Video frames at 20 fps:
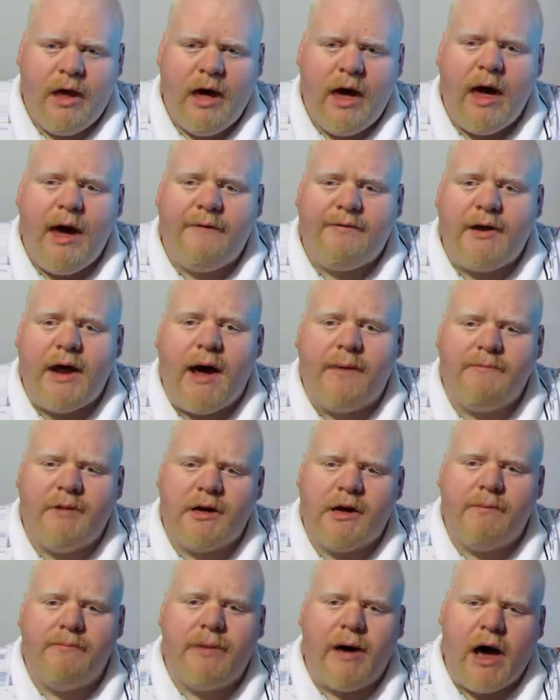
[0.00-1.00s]
have time to
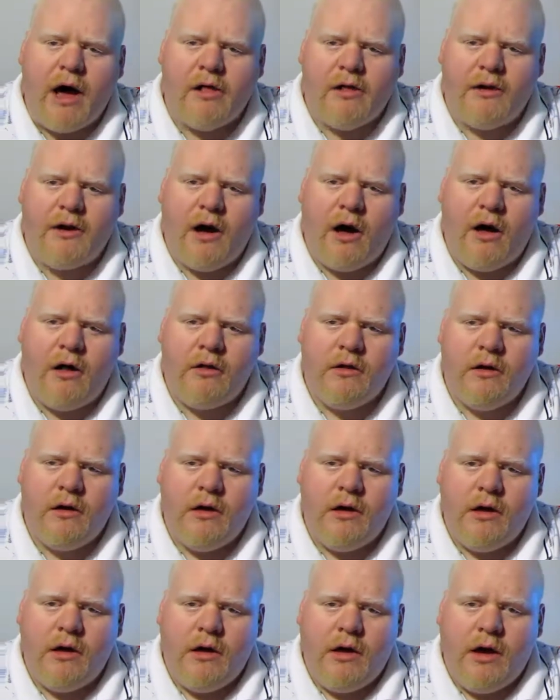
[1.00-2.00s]
compile it all
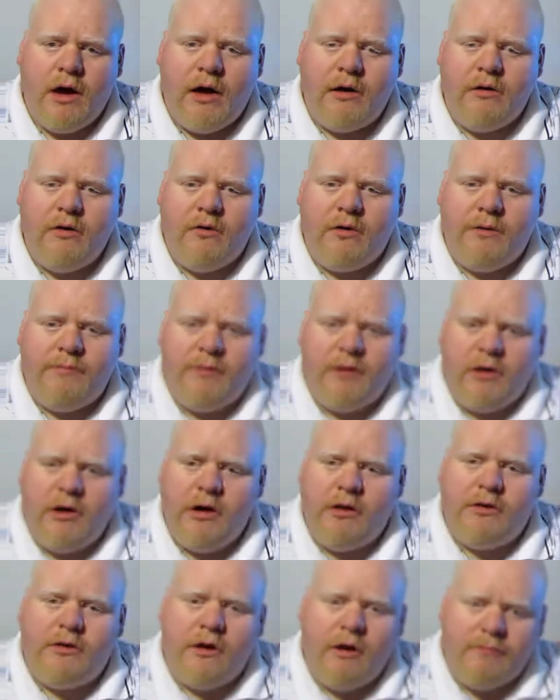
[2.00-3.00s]
and do something
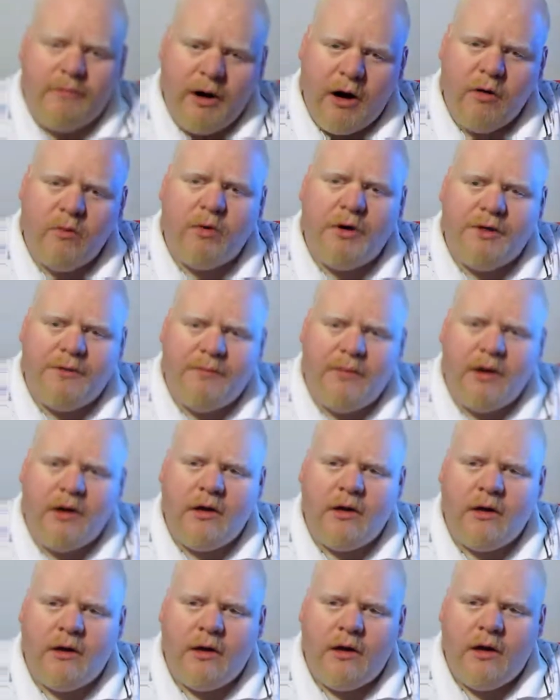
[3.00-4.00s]
good. So bear with me.
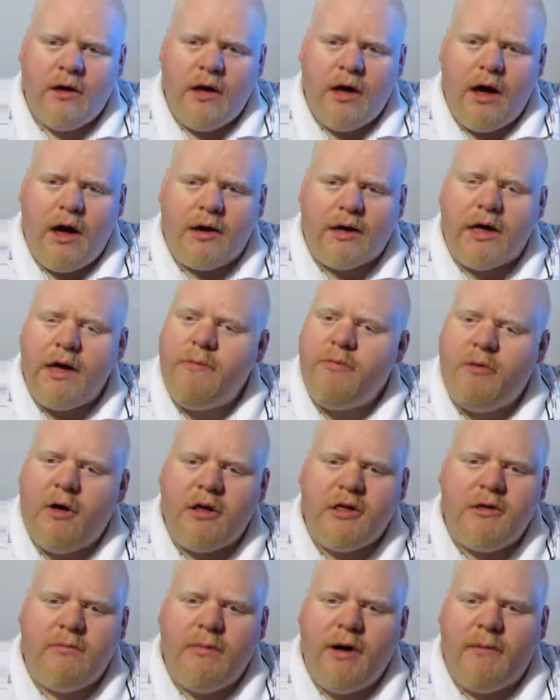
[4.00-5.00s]
Keep
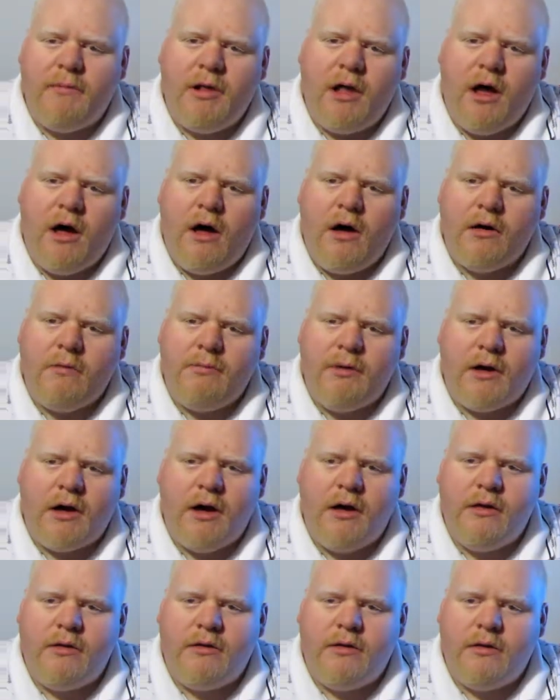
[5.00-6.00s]
watching my blog,
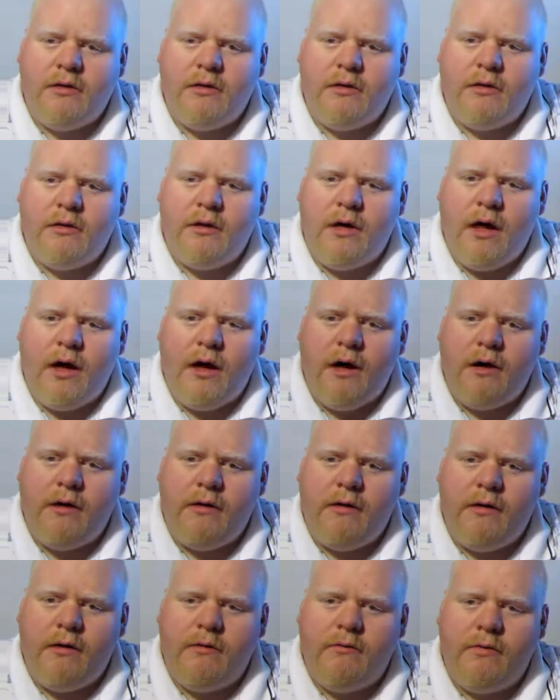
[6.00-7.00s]
because
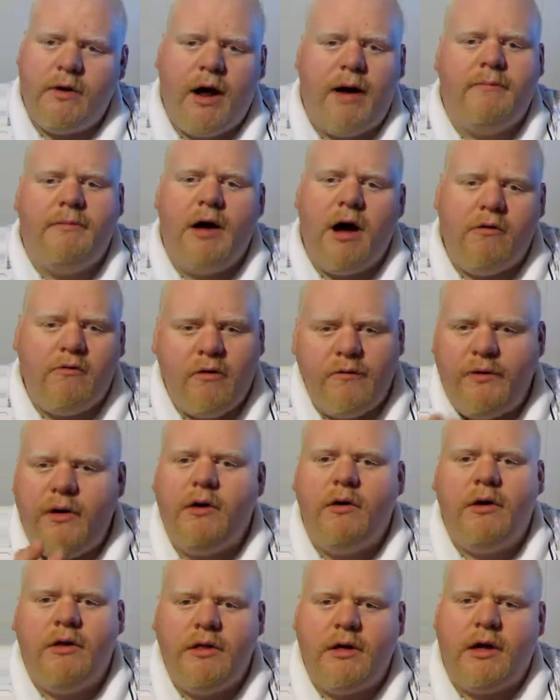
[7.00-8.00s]
when I'm not
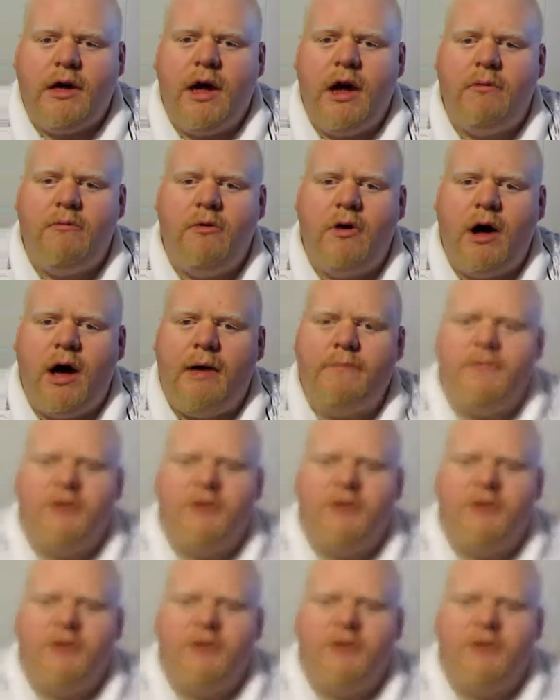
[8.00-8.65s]
reviewing the camera, I'm